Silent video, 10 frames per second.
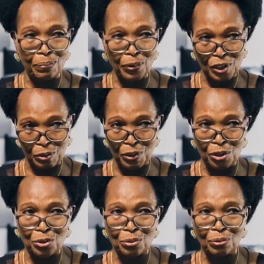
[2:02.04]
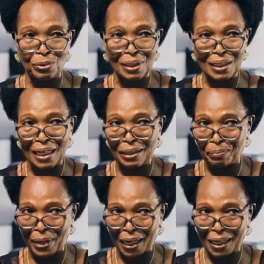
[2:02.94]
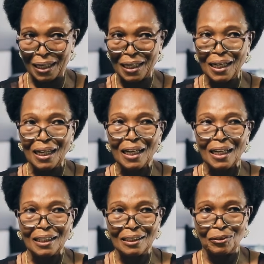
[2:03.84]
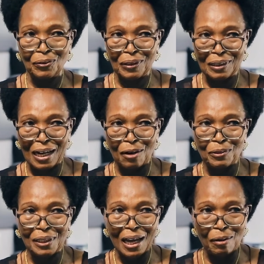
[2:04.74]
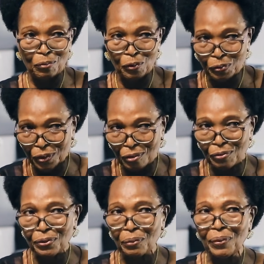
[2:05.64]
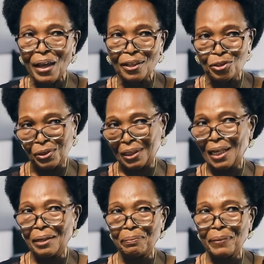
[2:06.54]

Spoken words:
brought me to Sterling Bank. I would say I moved from there to Sterling